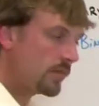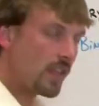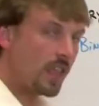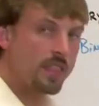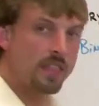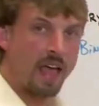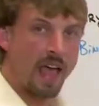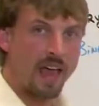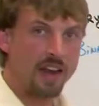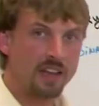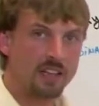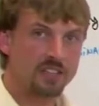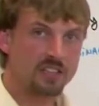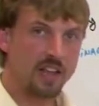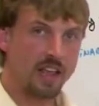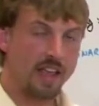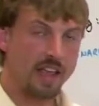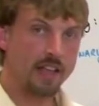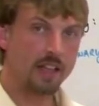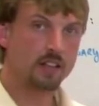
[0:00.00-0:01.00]
That is
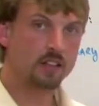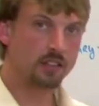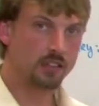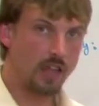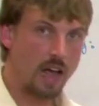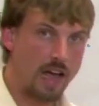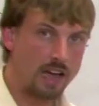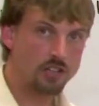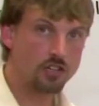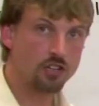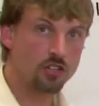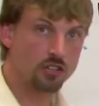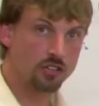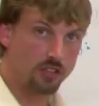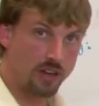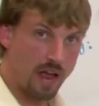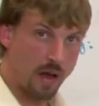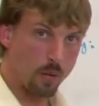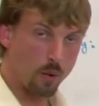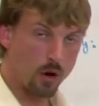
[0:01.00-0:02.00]
a logical
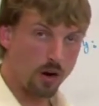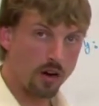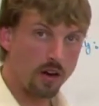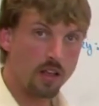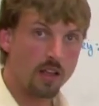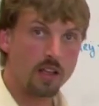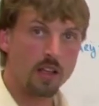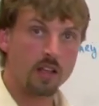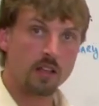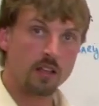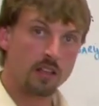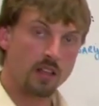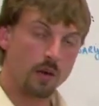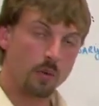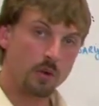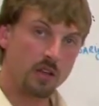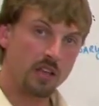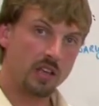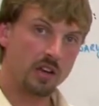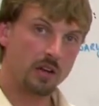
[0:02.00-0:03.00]
network that
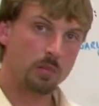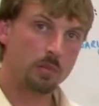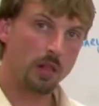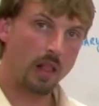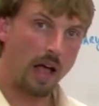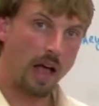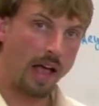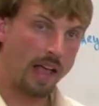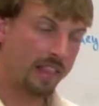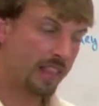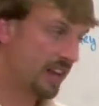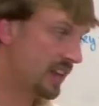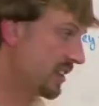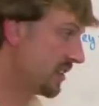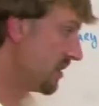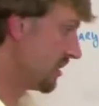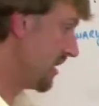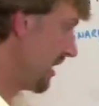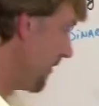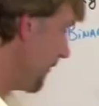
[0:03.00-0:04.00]
we can apply that
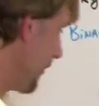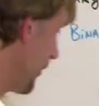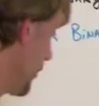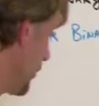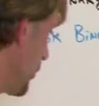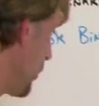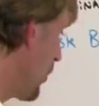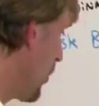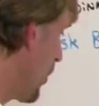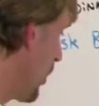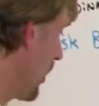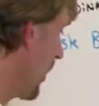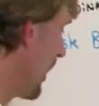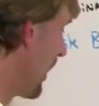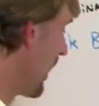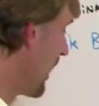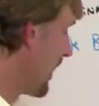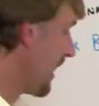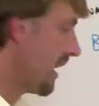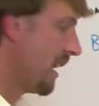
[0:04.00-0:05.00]
is different or
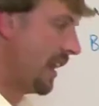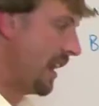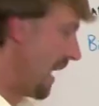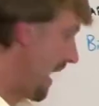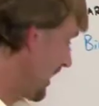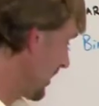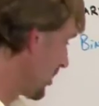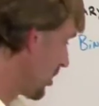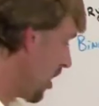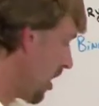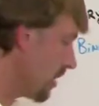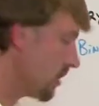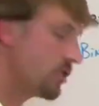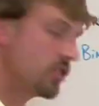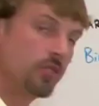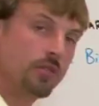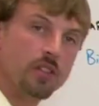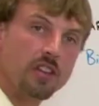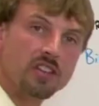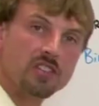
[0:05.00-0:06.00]
cannot talk
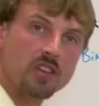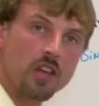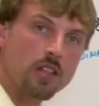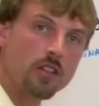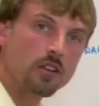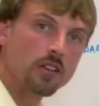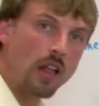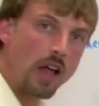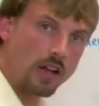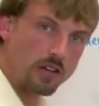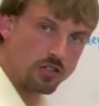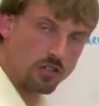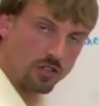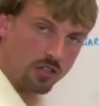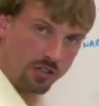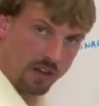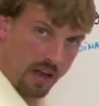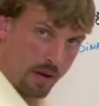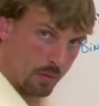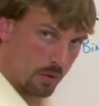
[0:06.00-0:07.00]
to this other
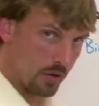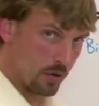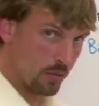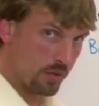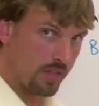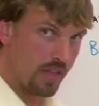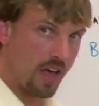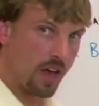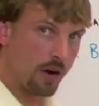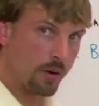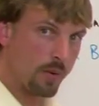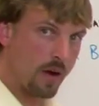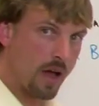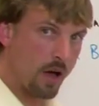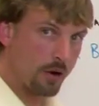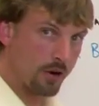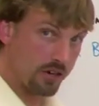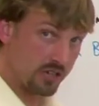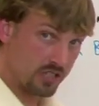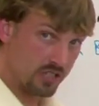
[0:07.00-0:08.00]
logical network without a
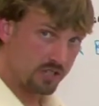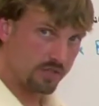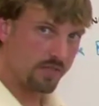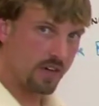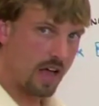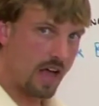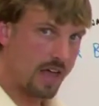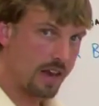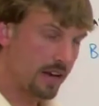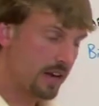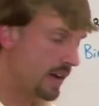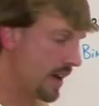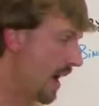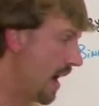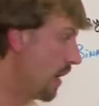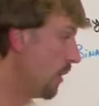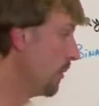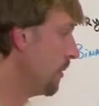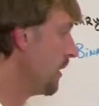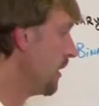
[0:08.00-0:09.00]
router. It's divided
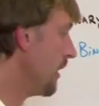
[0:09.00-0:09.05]
now.